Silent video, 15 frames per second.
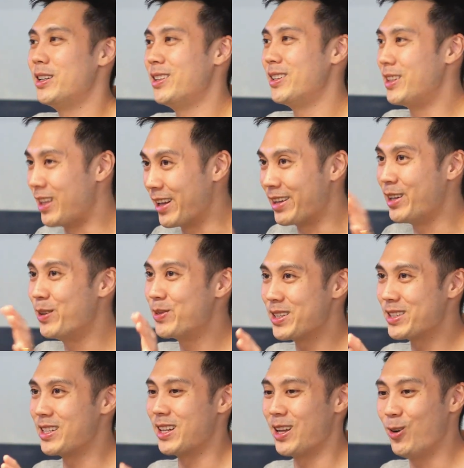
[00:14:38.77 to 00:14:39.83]
that gives
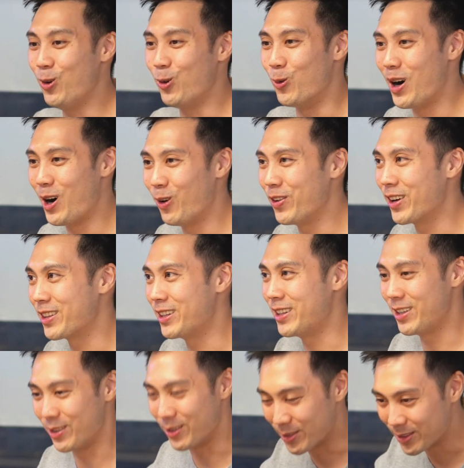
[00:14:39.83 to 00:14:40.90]
us the wow factor,
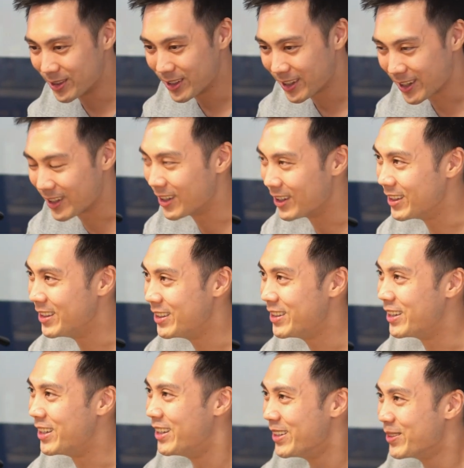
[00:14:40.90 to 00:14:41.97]
then you kind of lean in
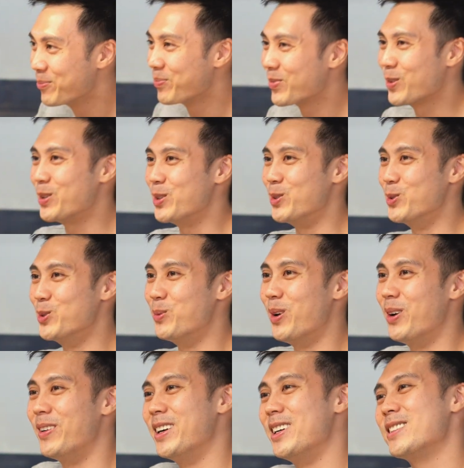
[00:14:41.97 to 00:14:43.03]
and want to do
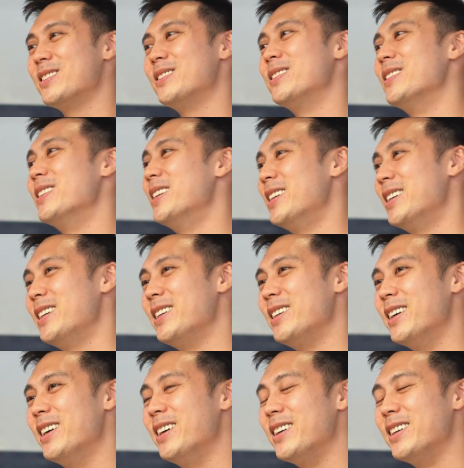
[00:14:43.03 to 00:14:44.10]
more, right? So
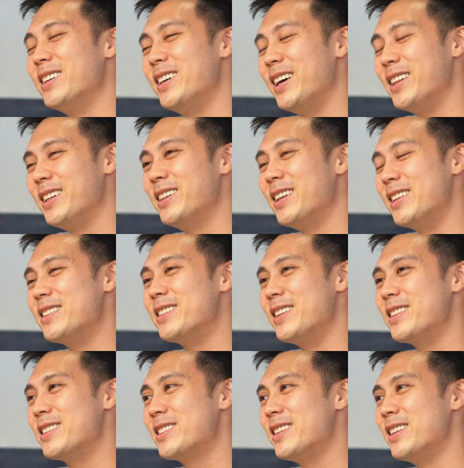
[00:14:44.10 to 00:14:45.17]
yeah, I think
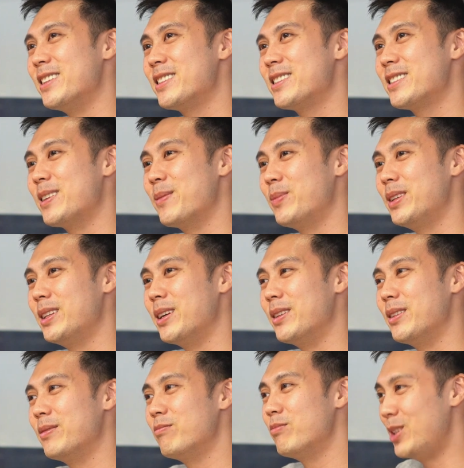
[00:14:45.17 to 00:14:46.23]
that's something that
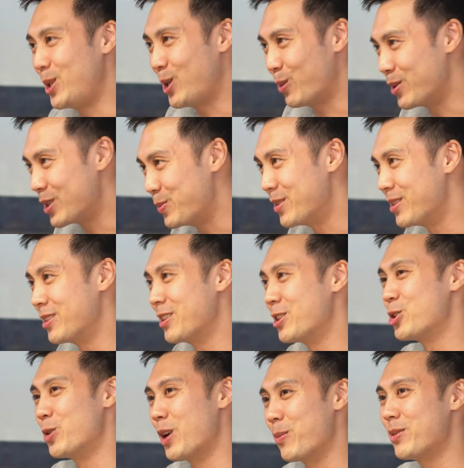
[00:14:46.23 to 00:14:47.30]
e-commerce businesses
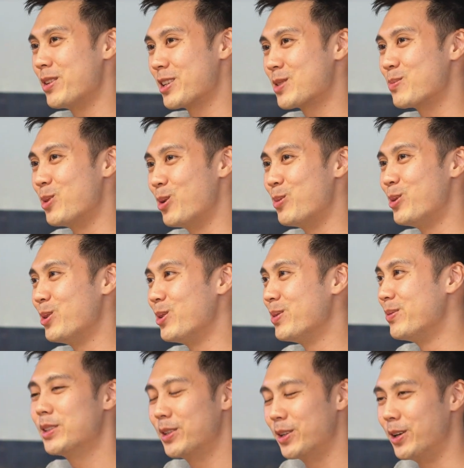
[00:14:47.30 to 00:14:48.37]
should explore more.
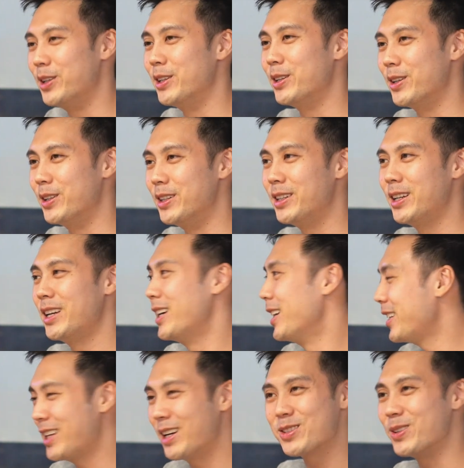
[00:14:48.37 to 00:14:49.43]
Got it.
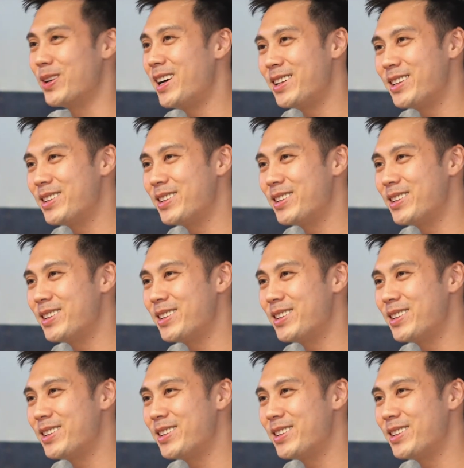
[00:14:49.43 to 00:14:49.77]
Anything else to add?